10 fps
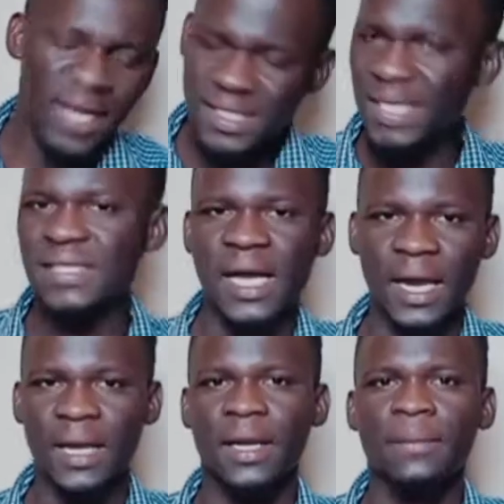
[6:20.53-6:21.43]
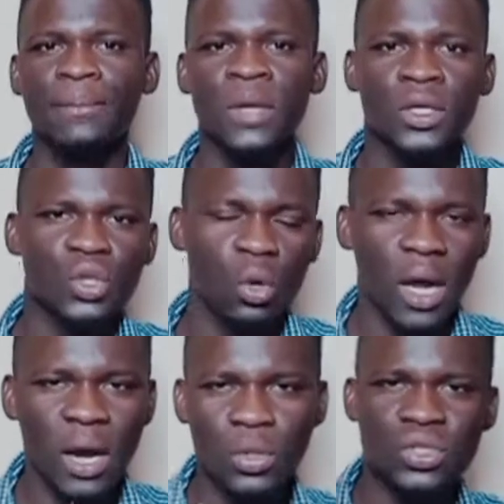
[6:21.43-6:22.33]
let's get ahead.
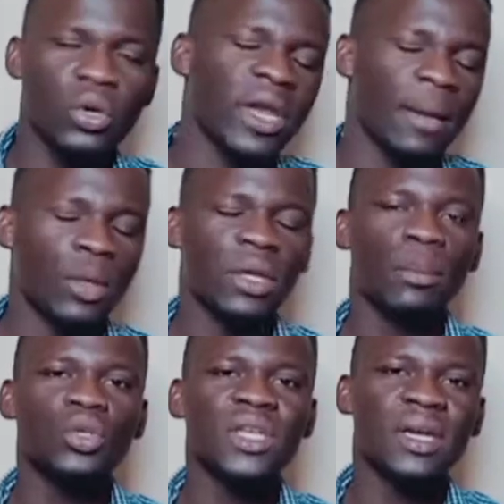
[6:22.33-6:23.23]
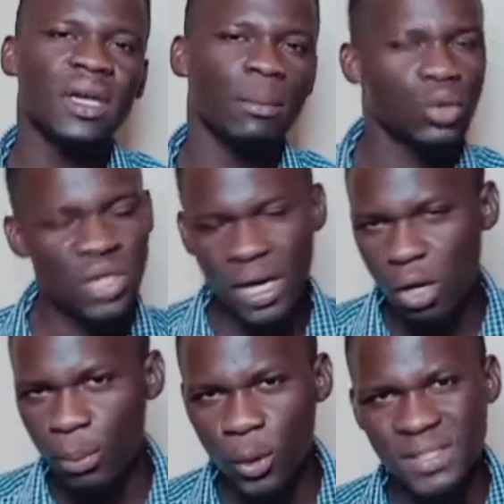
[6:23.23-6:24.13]
So I was talking about the butchery. Butchery
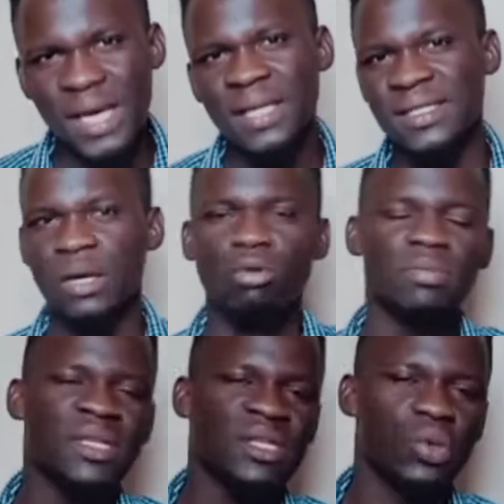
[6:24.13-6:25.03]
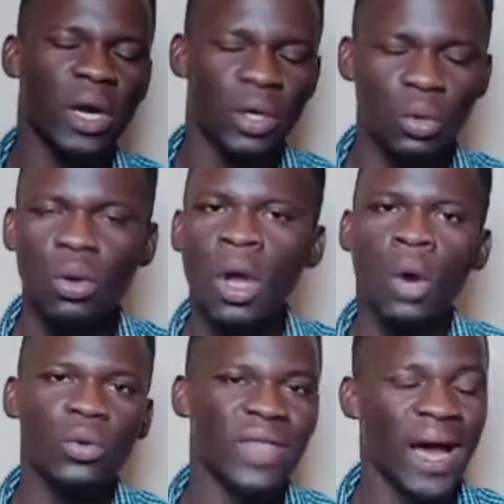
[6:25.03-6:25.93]
iko poa sana. It's a good business you can do
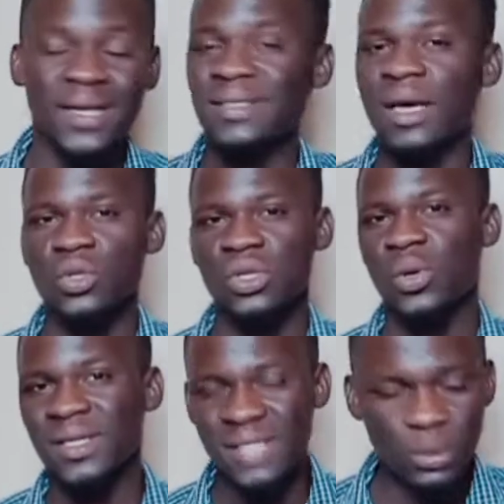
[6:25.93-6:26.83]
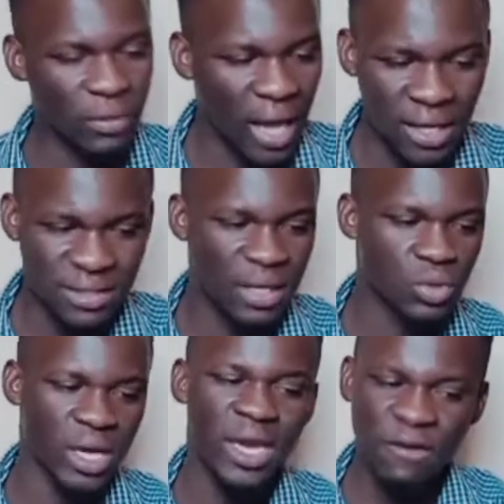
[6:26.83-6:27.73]
with 100,000. You can start with
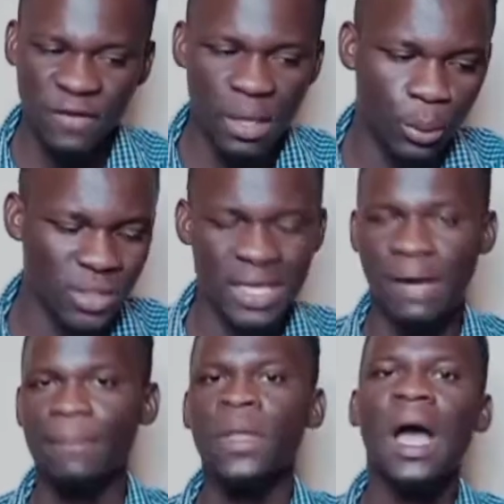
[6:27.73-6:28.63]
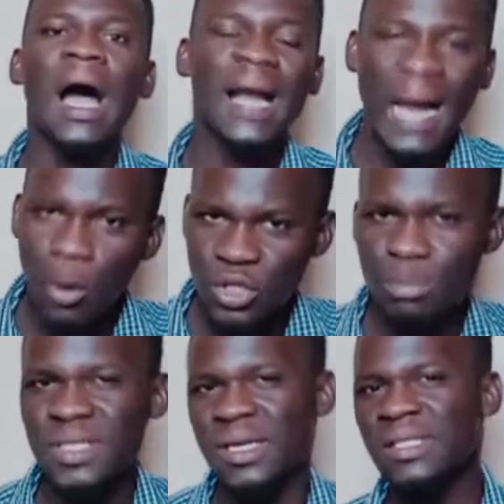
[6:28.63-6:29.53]
100,000. Hii inafanya poa sana. A car
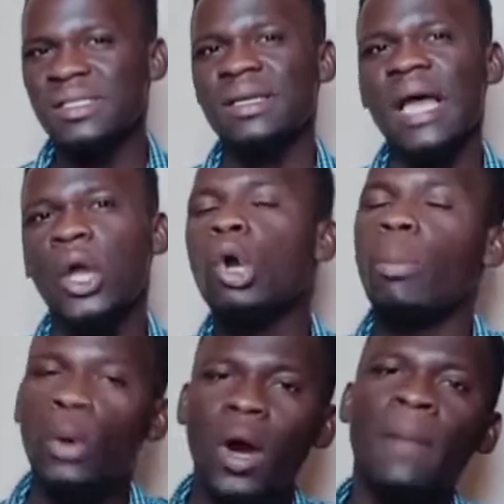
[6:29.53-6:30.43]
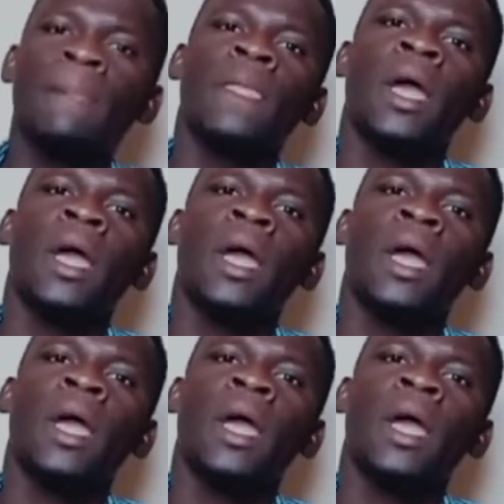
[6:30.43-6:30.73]
wash business, now iko poa.